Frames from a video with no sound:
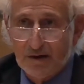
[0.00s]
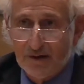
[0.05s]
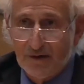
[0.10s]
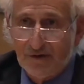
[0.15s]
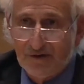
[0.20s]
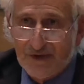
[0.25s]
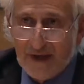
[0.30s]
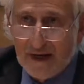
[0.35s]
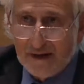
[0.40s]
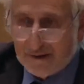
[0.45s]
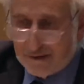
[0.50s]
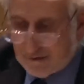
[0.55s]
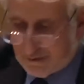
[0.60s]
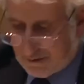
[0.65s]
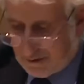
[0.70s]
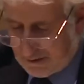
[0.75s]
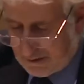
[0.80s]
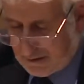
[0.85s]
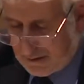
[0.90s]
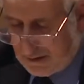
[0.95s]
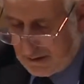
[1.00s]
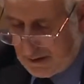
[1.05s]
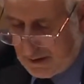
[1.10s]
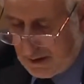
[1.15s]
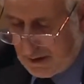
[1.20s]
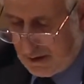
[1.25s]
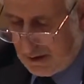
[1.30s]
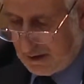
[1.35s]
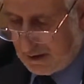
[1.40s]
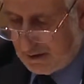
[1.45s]
Second,
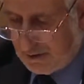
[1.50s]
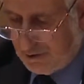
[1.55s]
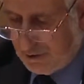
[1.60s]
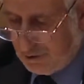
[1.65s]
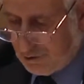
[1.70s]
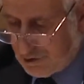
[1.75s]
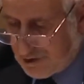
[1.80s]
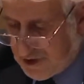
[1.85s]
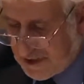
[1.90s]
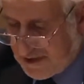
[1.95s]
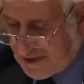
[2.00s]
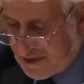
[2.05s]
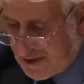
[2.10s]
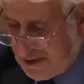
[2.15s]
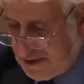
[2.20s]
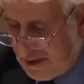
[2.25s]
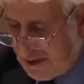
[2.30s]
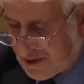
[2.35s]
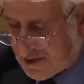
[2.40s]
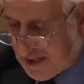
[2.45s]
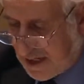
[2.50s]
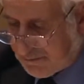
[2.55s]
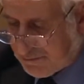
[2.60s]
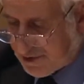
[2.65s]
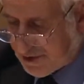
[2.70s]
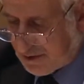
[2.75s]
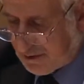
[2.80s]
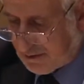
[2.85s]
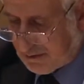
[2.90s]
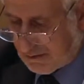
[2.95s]
the UGC
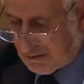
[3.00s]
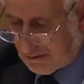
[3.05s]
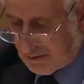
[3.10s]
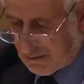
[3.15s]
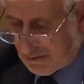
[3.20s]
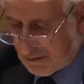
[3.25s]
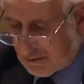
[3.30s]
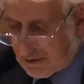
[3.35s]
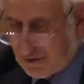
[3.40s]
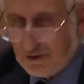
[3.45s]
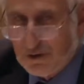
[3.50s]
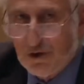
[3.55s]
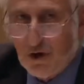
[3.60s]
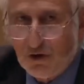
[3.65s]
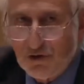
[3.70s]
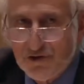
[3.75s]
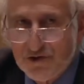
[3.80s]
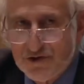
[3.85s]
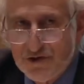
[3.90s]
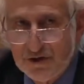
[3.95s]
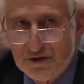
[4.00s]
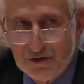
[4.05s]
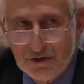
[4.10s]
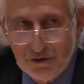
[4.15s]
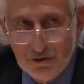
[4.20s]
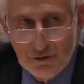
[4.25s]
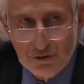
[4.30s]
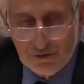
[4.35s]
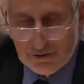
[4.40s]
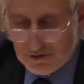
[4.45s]
exception
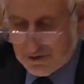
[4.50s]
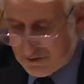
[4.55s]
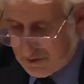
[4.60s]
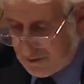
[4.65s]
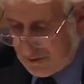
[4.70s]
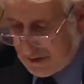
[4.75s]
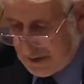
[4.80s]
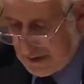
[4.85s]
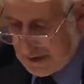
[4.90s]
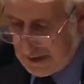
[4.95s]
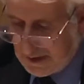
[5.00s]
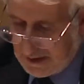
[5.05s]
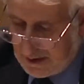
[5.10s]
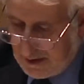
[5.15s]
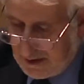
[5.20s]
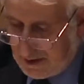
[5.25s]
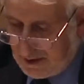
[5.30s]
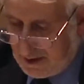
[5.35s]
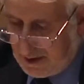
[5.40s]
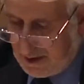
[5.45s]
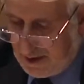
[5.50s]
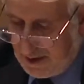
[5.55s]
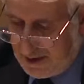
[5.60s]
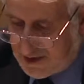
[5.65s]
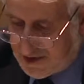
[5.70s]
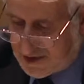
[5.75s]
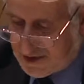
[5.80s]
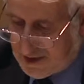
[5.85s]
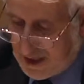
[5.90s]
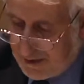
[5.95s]
constitutes a
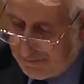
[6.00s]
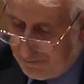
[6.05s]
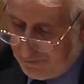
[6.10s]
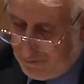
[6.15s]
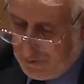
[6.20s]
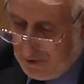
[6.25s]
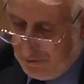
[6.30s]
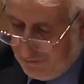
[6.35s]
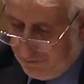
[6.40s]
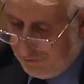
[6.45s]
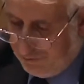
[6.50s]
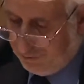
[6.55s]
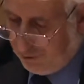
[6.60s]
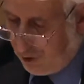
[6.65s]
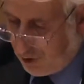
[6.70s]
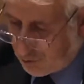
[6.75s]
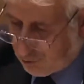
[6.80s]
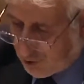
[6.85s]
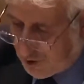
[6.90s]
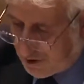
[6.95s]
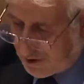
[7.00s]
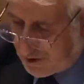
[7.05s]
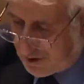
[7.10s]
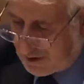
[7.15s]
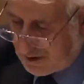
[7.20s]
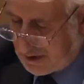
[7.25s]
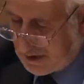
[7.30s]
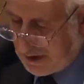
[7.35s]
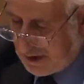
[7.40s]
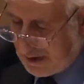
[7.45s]
step forward
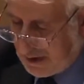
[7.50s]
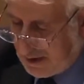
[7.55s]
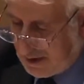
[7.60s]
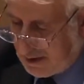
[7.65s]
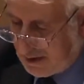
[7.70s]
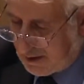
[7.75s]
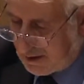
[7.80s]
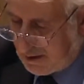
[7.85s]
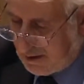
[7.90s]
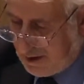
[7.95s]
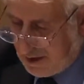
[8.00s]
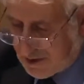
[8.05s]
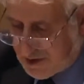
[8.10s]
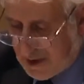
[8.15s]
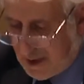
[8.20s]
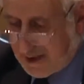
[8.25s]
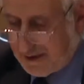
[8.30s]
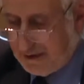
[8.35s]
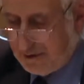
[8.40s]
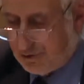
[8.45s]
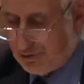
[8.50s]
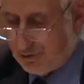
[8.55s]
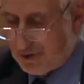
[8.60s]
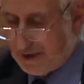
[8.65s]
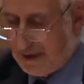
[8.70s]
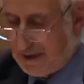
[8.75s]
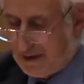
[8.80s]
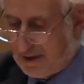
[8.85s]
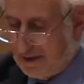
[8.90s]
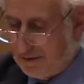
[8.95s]
designed to
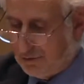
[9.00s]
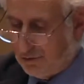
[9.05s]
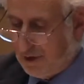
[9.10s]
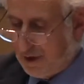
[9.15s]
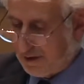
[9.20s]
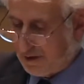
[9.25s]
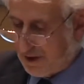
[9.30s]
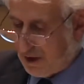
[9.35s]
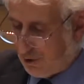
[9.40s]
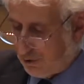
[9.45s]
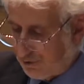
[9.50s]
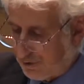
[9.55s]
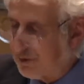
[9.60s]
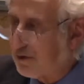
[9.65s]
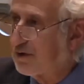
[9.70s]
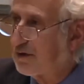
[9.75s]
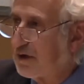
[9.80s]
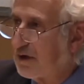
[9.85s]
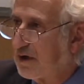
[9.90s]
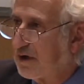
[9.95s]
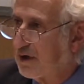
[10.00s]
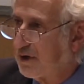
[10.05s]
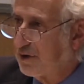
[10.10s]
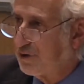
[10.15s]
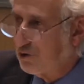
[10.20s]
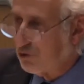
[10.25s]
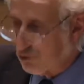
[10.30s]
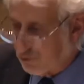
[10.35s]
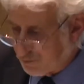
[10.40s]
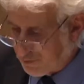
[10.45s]
take into account new